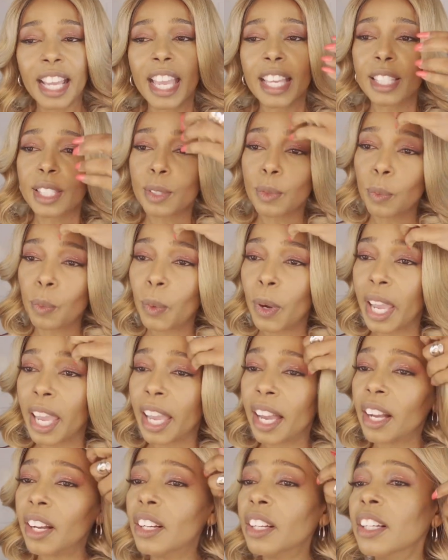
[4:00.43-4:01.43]
as
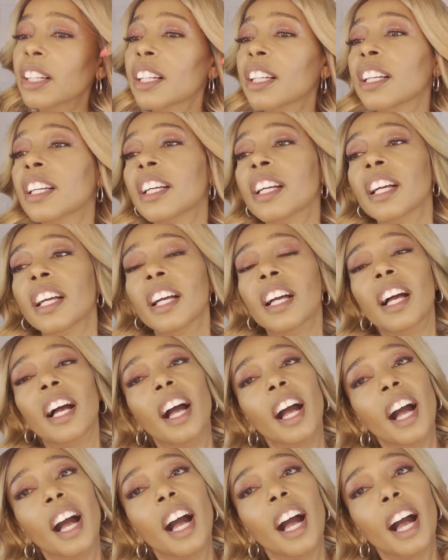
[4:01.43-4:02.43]
well.
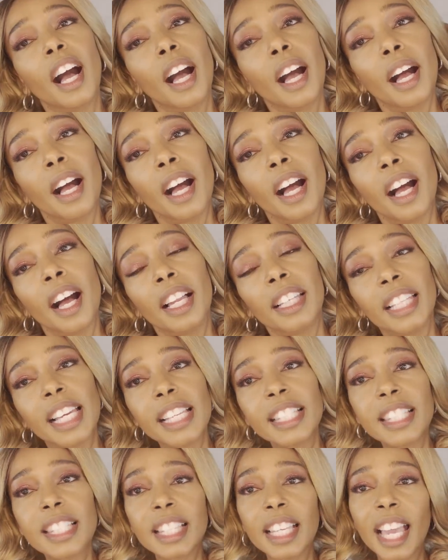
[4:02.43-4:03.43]
Uh,
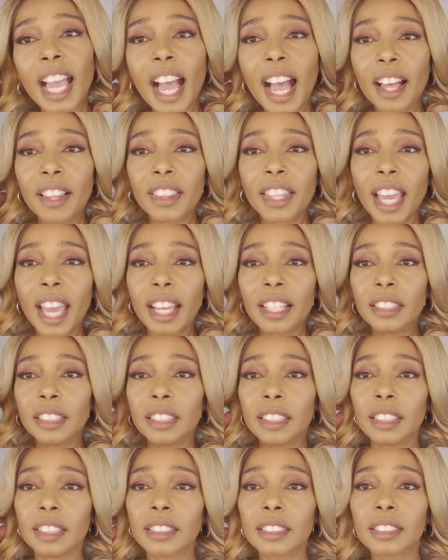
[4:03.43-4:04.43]
let's see how that
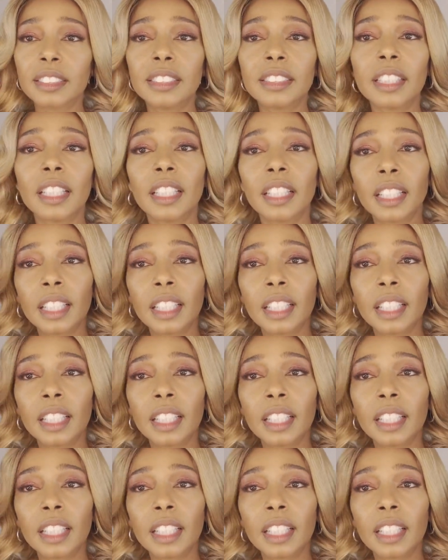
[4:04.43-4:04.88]
looks.